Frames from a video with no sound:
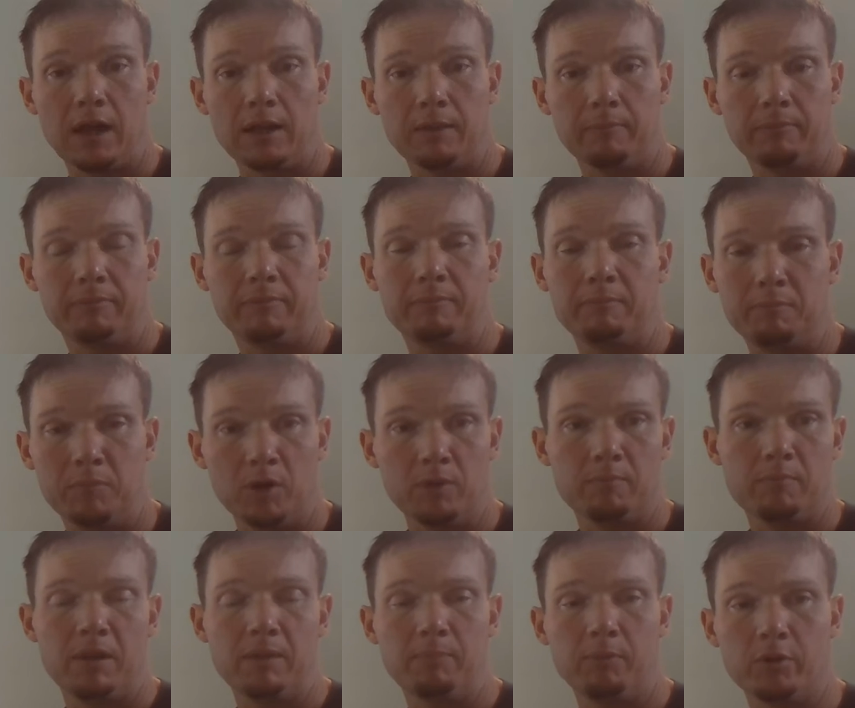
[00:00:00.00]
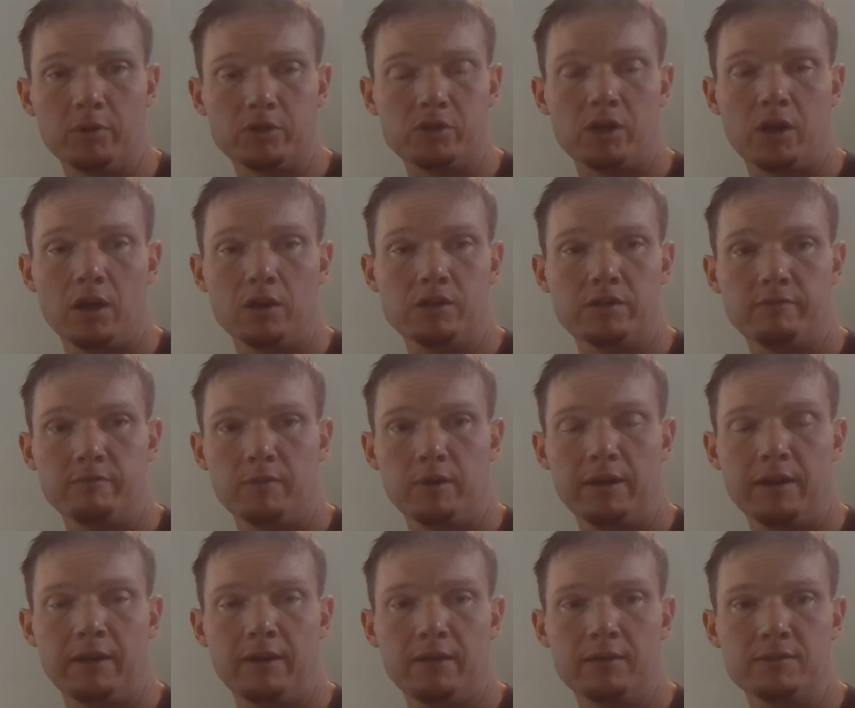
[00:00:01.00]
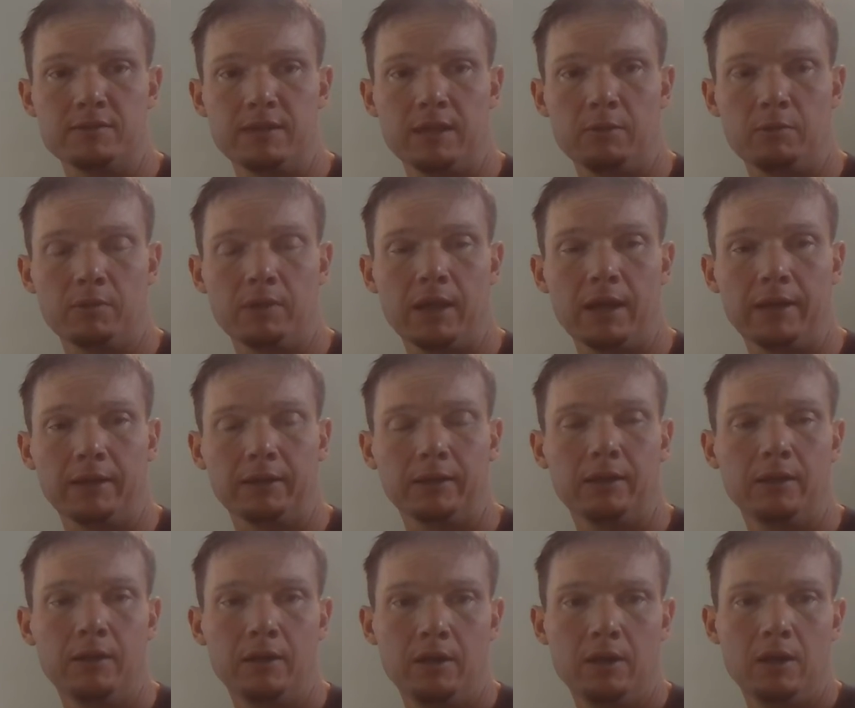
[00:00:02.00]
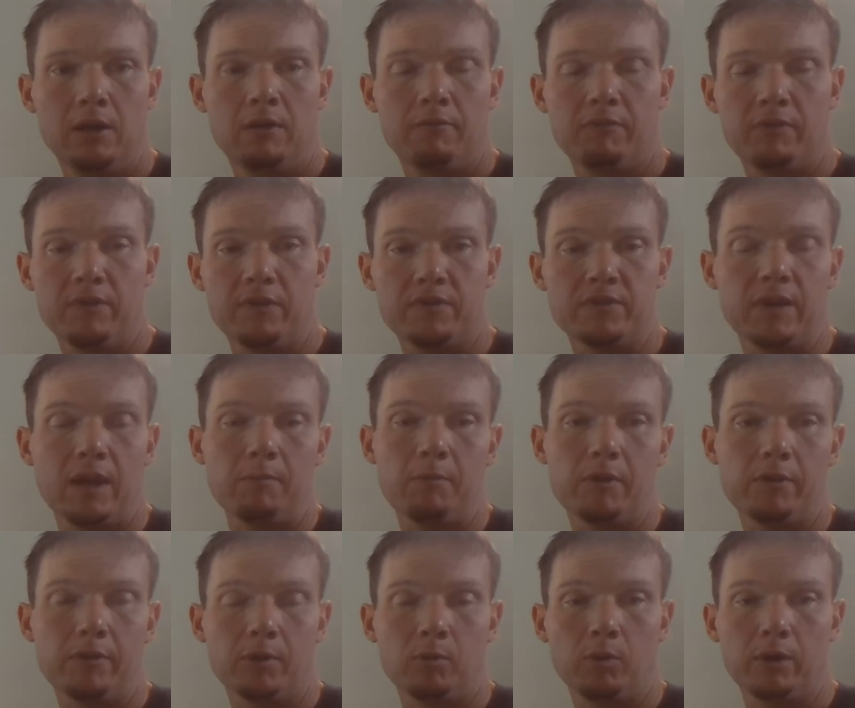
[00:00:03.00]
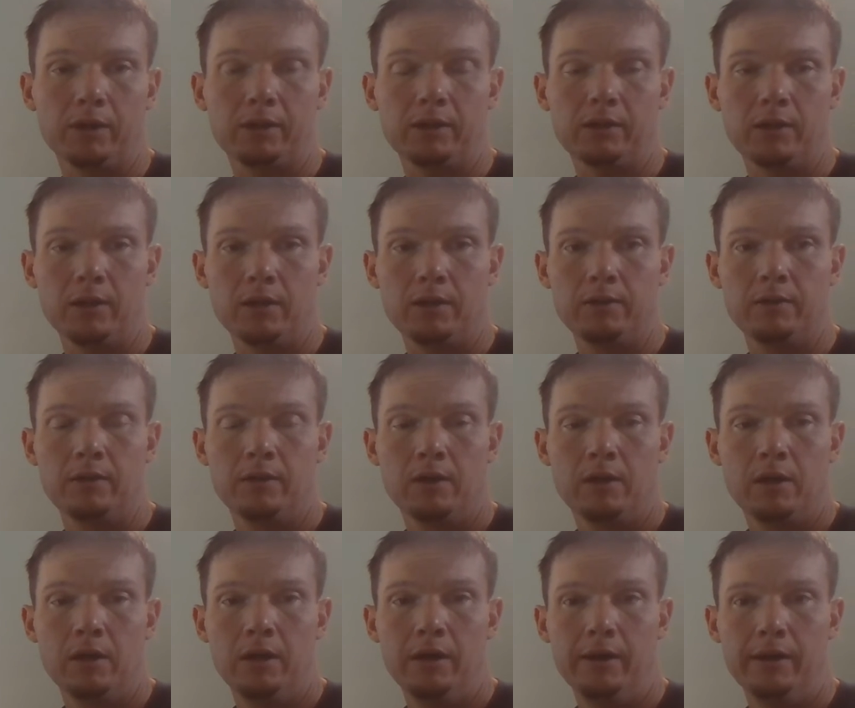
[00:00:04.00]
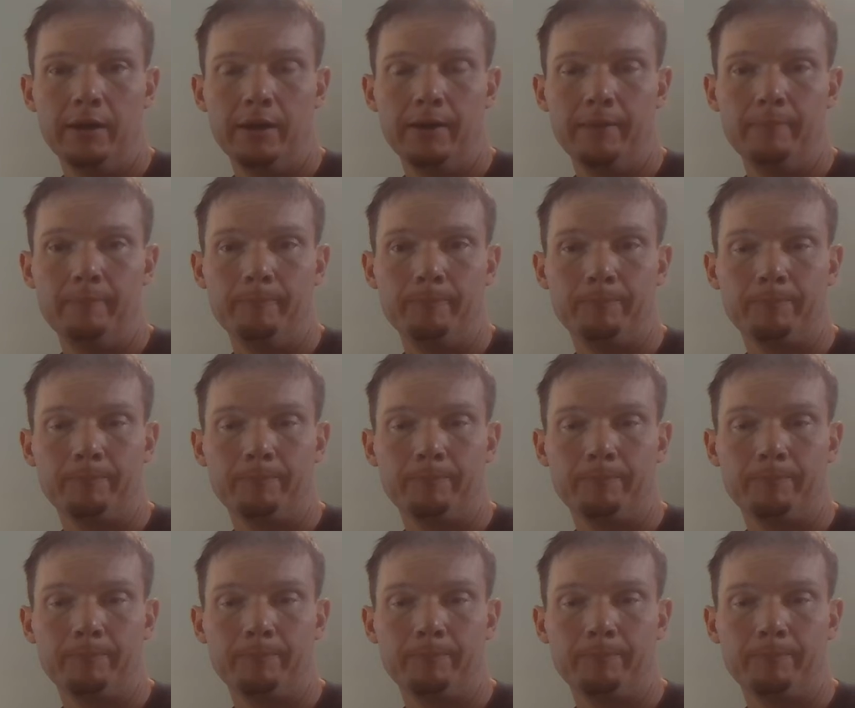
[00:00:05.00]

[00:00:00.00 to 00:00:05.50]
kind of putting people in charge of what areas they would like for the assignment they're working on. I